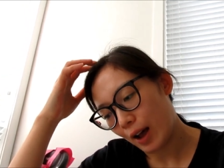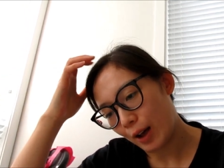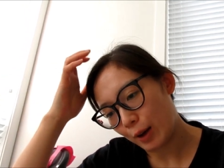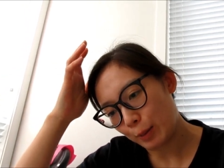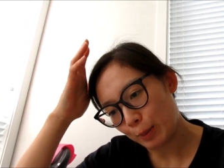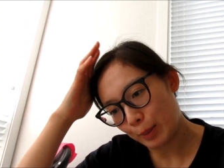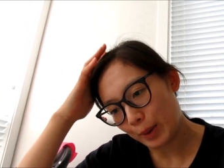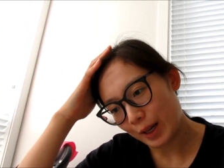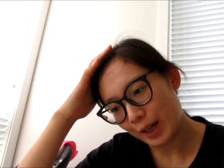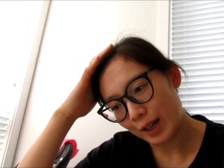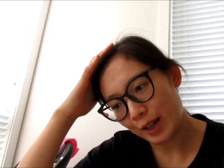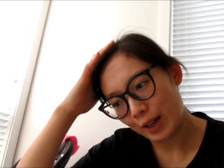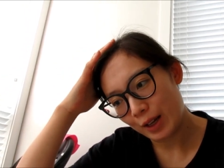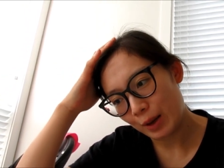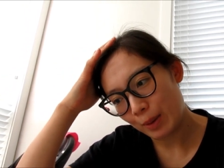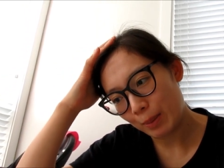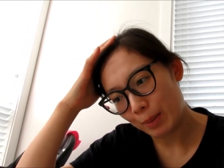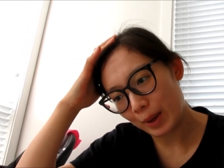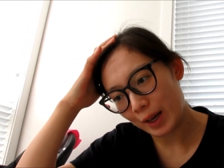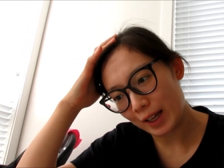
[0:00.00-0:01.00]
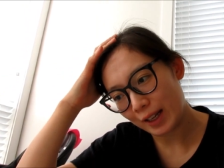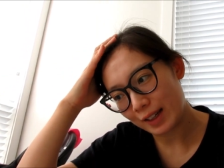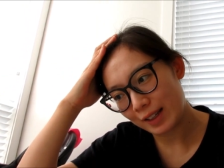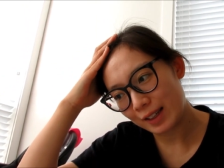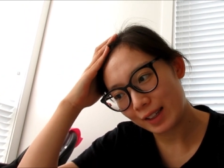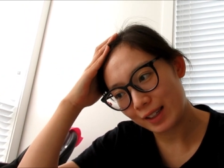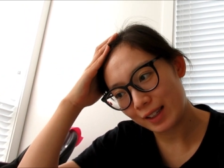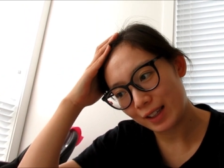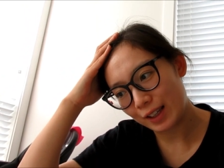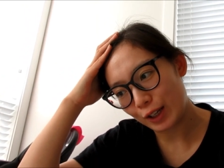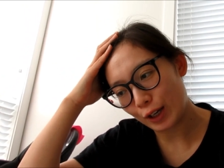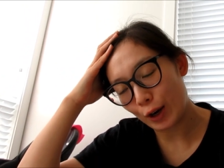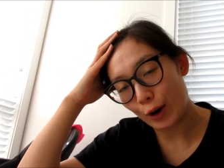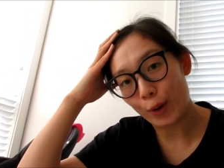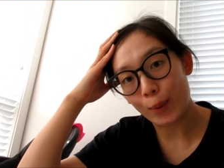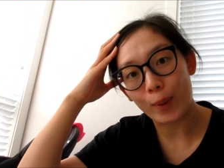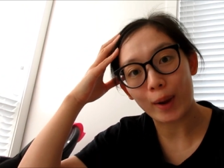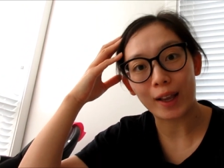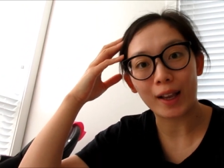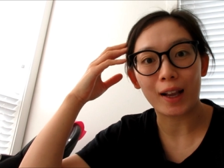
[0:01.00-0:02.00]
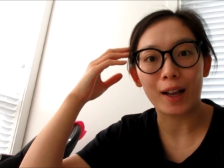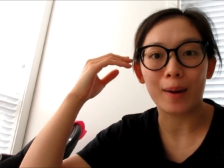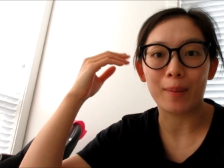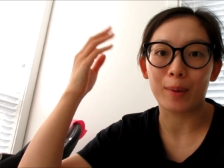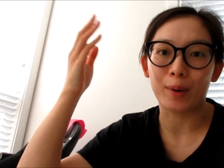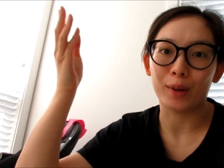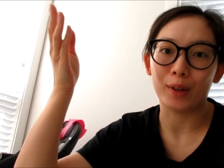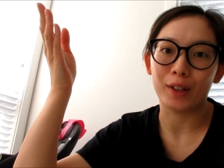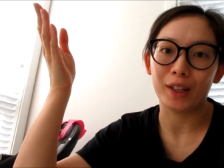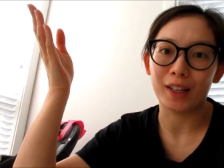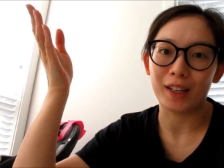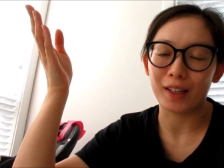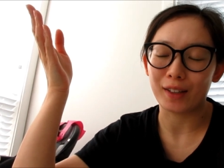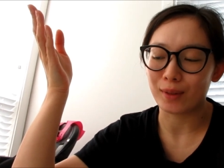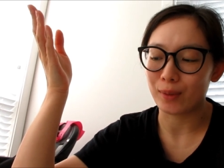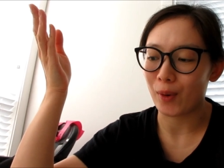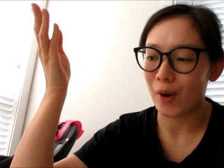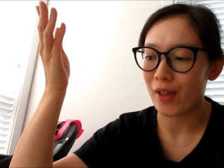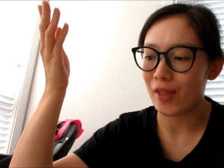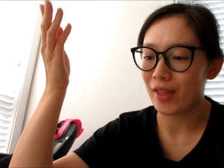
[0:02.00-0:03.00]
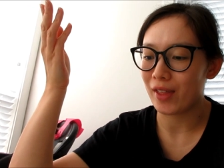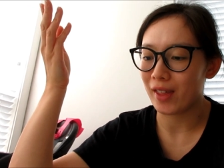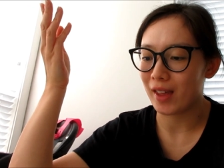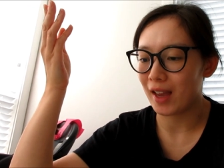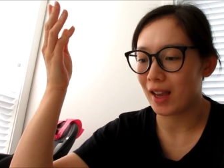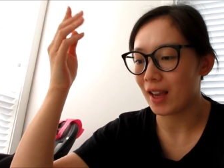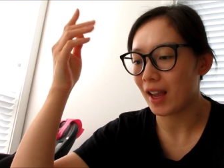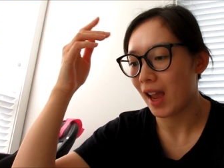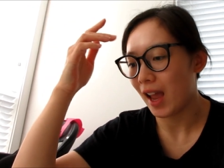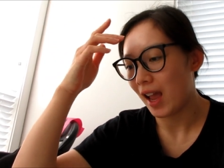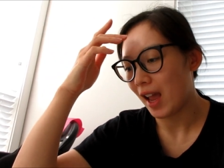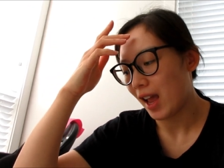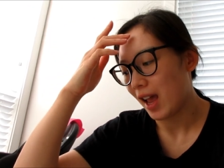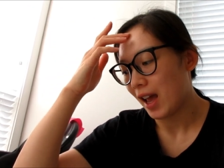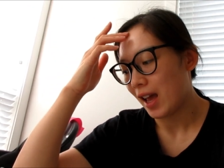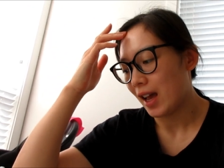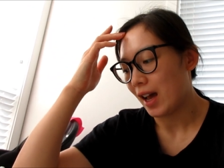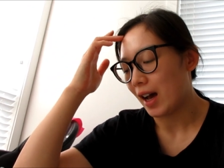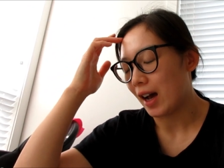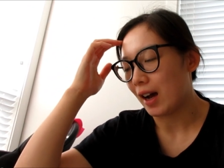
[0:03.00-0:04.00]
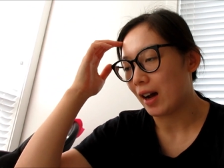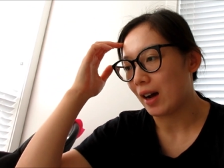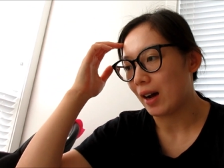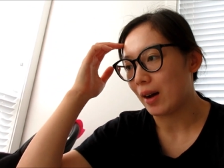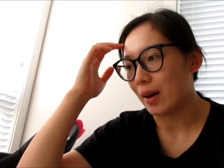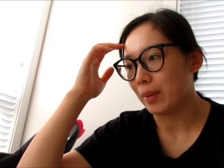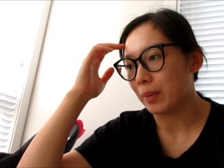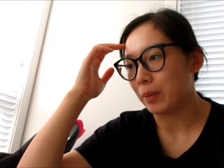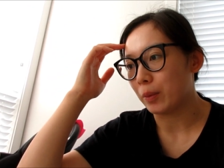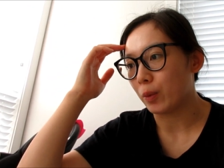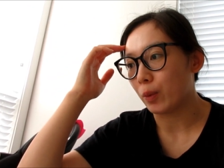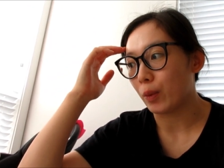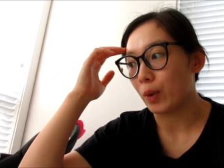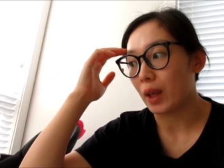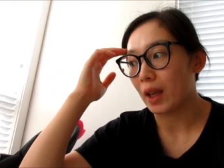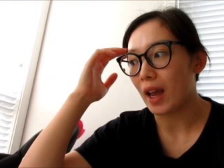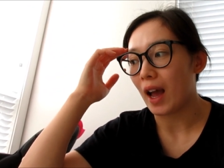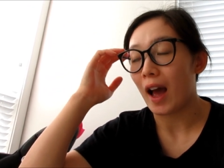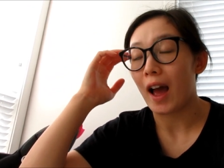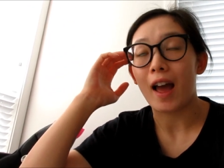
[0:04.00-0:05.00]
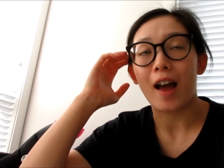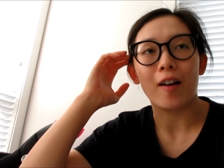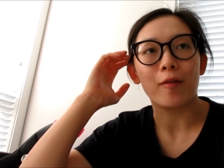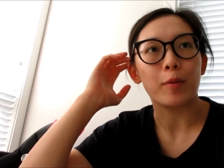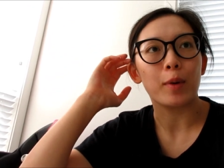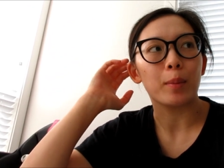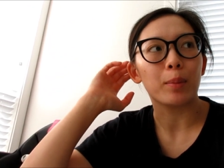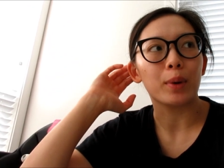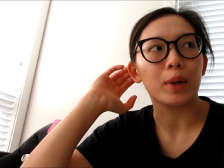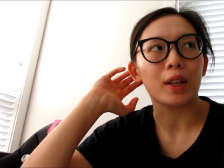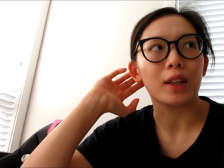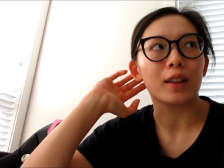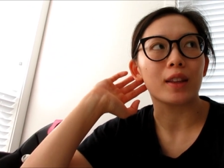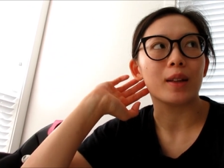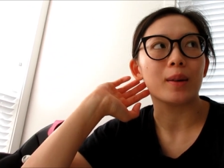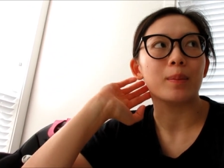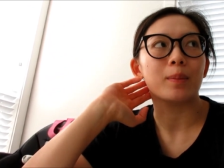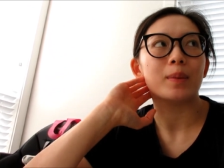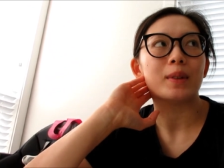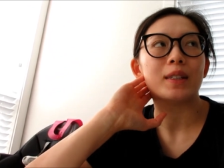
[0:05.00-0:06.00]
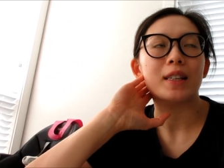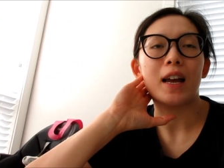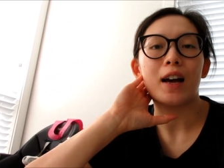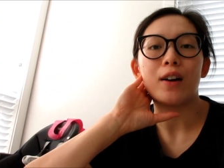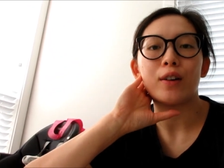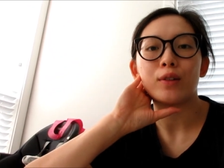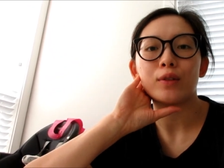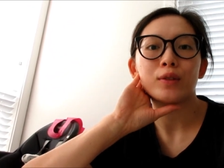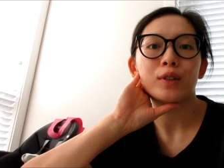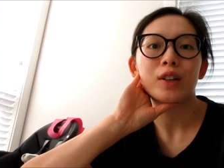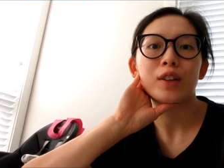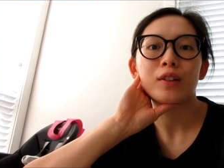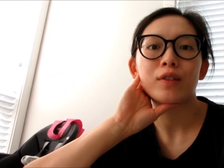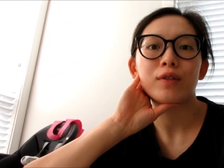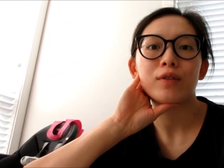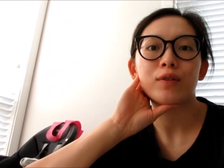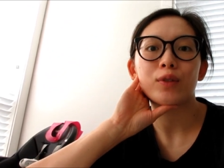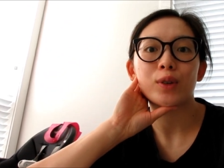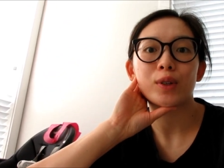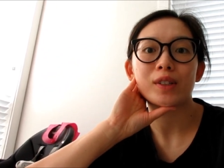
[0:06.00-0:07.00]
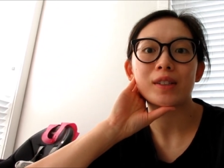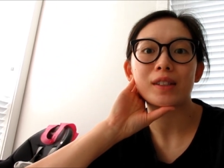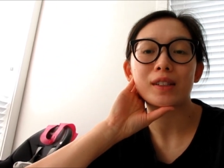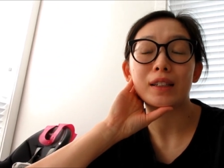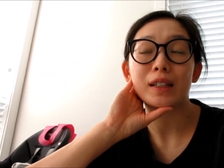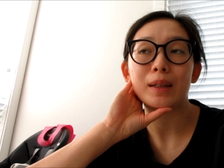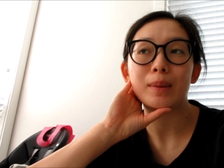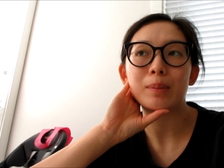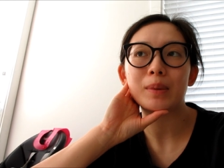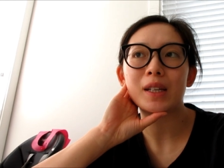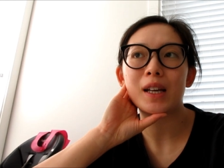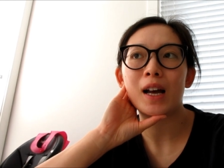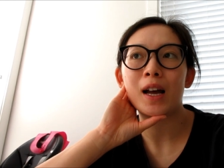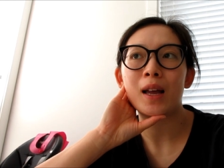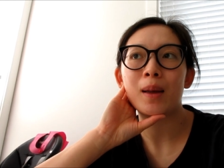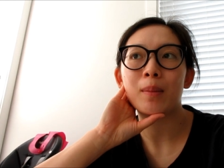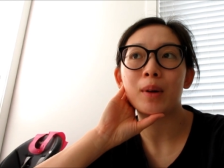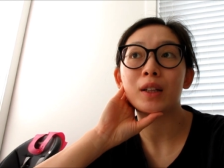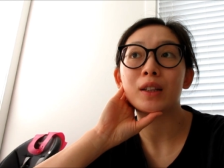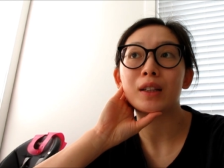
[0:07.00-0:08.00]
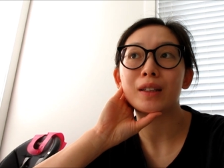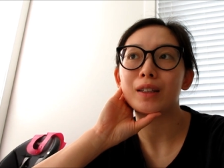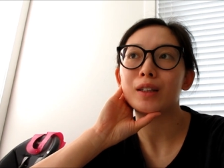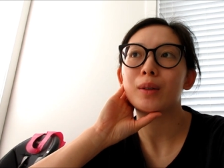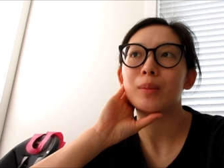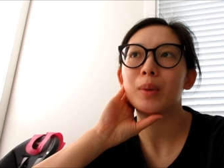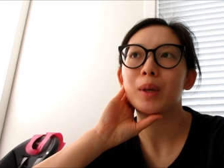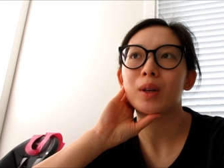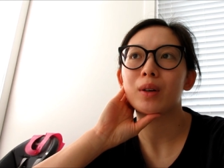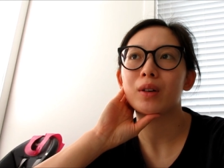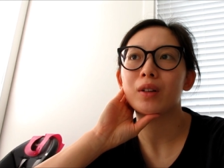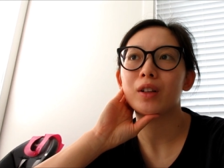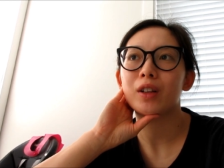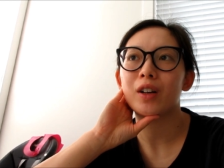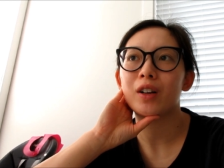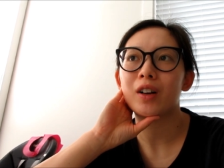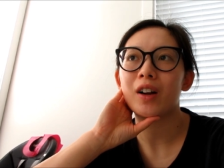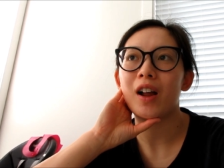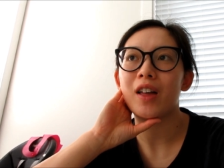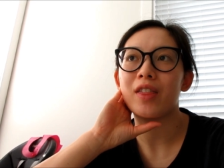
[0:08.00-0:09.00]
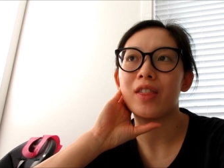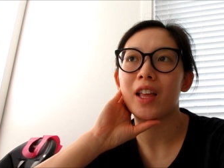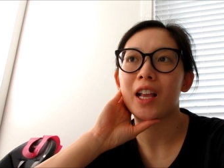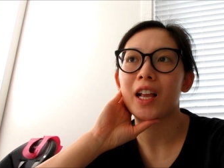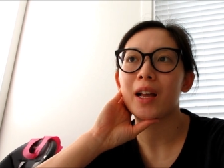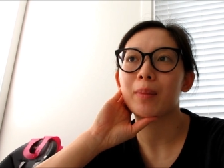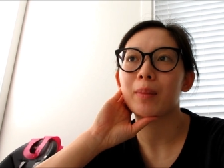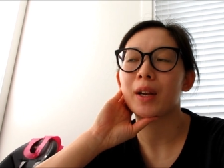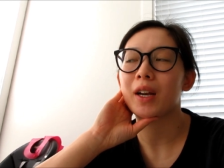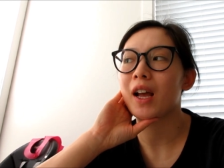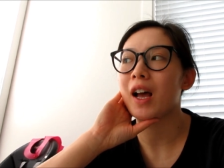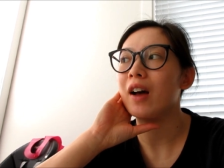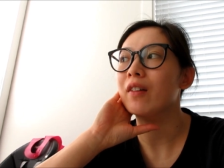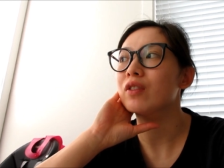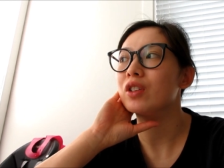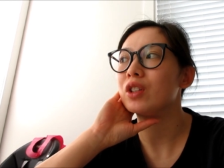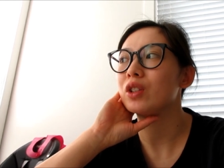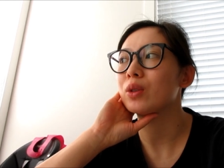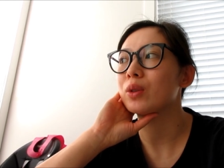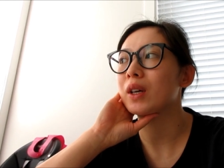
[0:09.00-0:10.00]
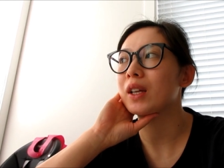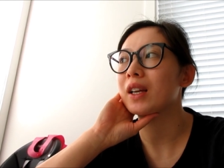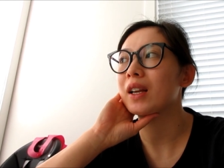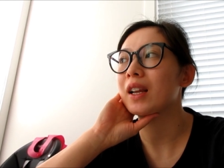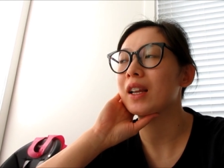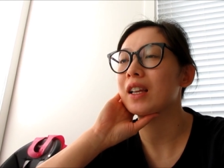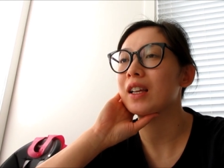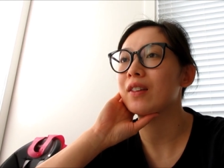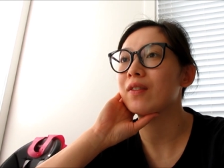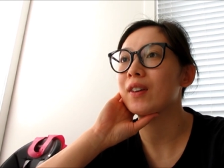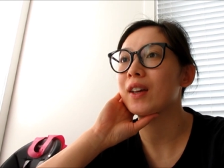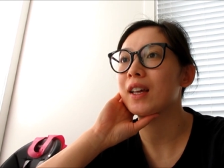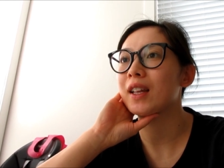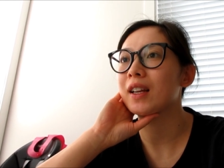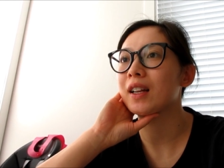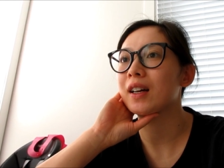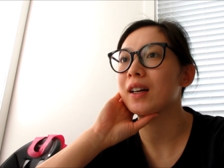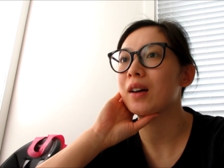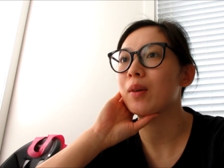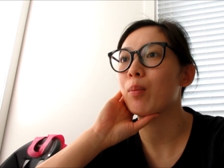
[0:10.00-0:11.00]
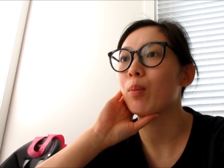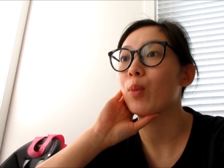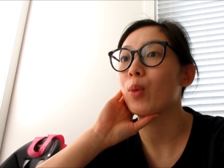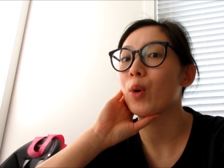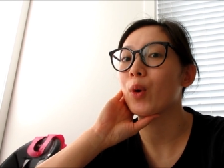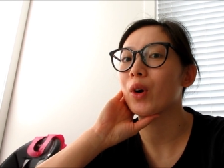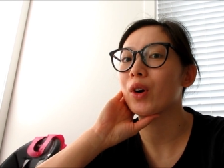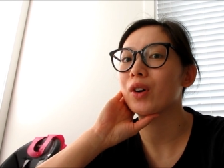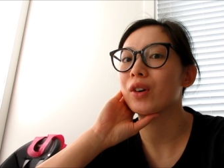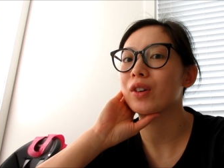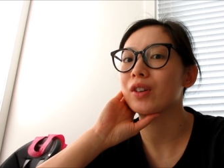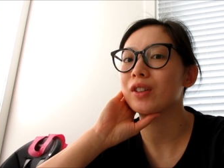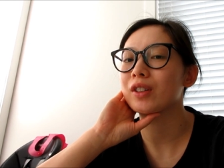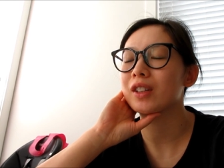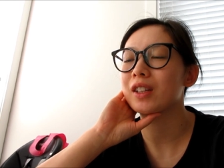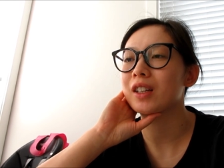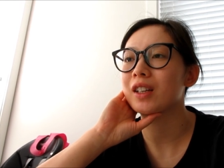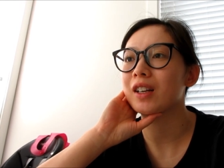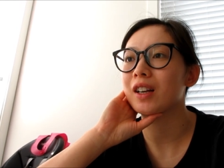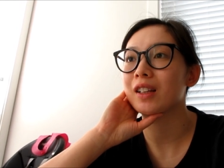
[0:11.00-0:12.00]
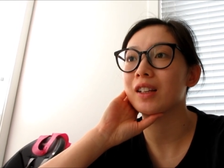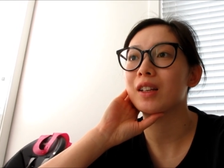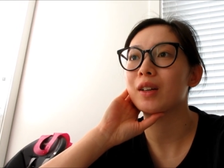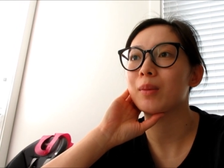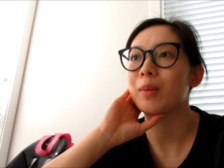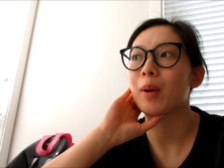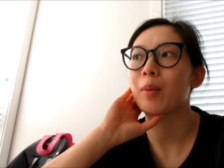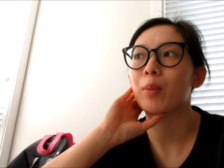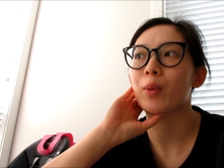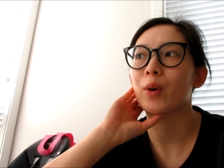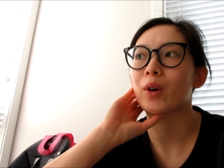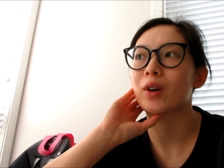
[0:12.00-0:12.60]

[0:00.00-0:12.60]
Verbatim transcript: um, but you know waking up early is one thing um, we i have been putting them down for sleep time a little bit earlier i think i'm going to have to do it even more earlier a little bit